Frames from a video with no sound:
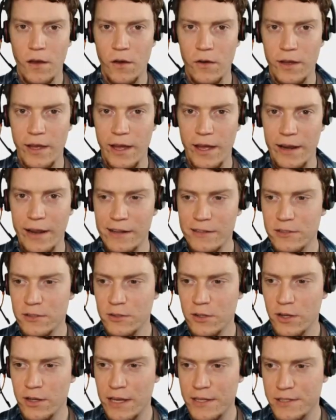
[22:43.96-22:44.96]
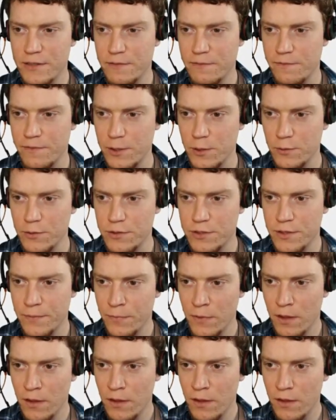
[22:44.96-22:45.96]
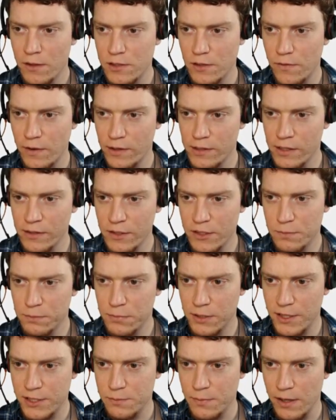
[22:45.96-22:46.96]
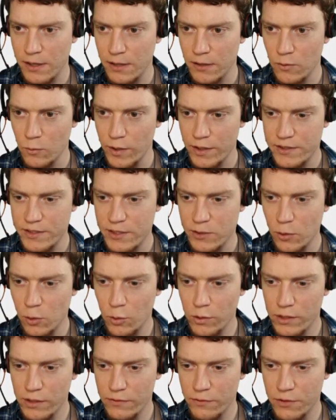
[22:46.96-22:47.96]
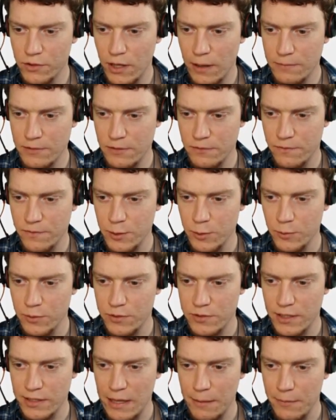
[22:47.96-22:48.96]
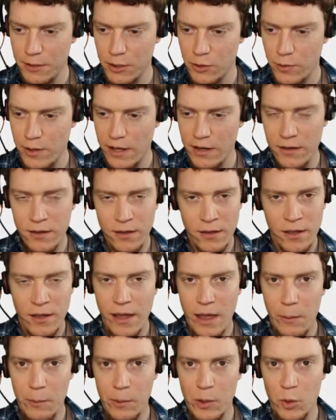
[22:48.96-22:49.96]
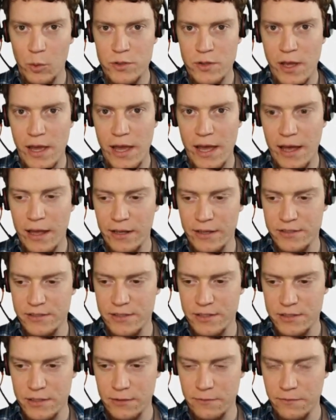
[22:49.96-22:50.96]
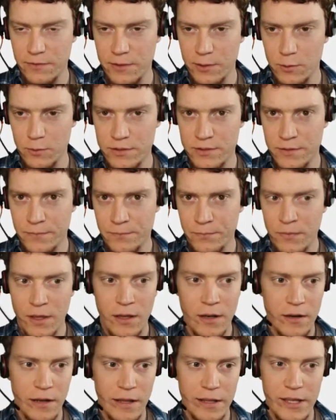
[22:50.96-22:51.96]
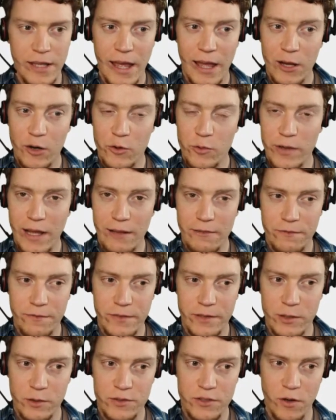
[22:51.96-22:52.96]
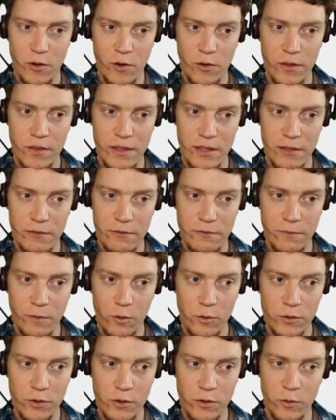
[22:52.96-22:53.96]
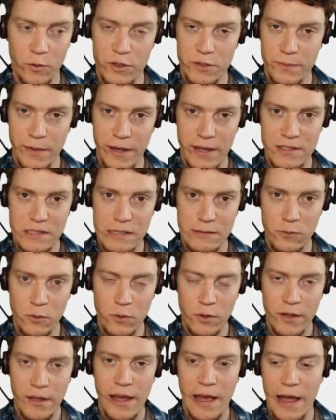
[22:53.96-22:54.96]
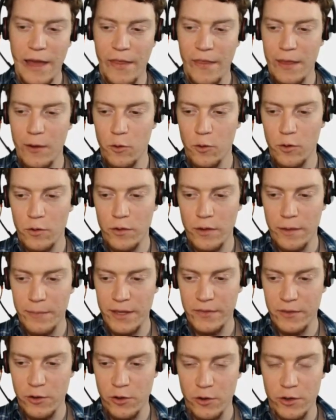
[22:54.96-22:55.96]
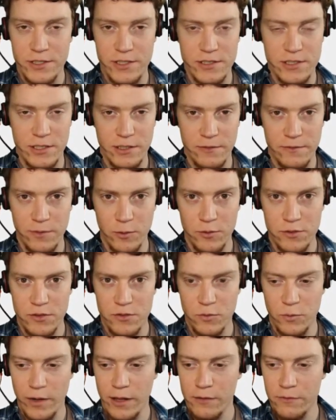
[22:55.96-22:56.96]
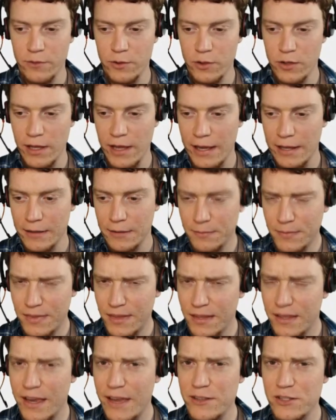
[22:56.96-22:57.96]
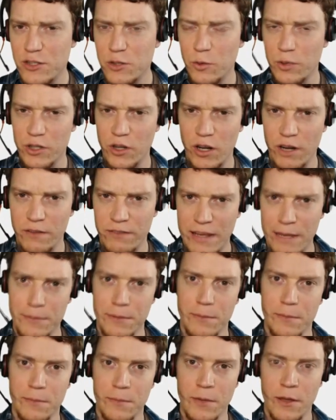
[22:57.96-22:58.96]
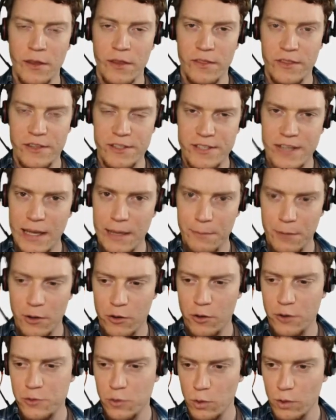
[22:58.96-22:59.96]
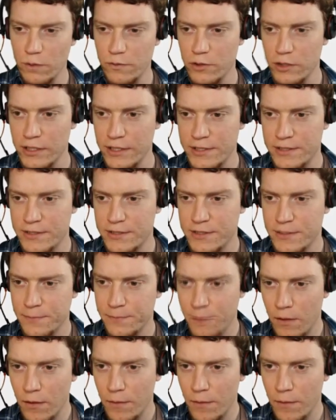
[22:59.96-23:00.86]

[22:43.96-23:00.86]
Okay, now let's look at custom fields. So if I click on this plus button, we can see all the different types of fields that can be created, and we can also add existing fields. Now you can create fields on the folder or space level, and they will be in your existing fields as well for you to add, in case you want to kind of keep them the same across all of your lists.